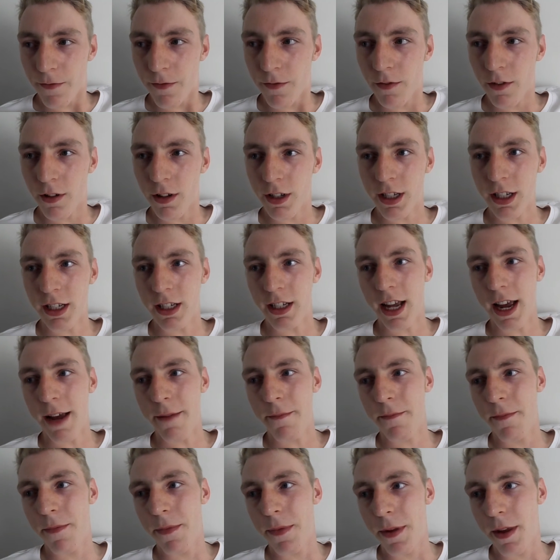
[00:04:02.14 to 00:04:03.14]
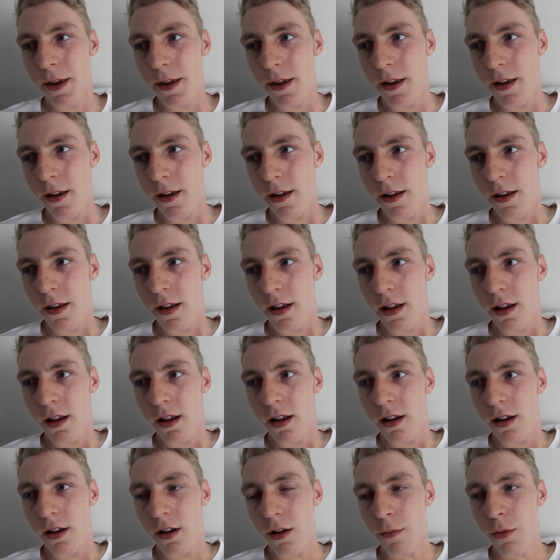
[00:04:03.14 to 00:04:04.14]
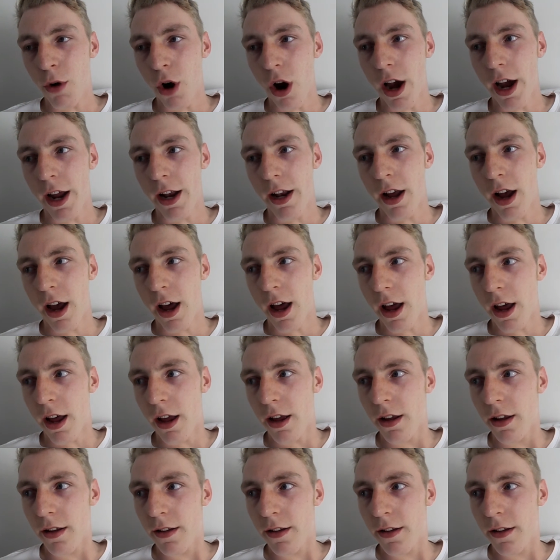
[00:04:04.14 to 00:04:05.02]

what's his name? Not Brian, can't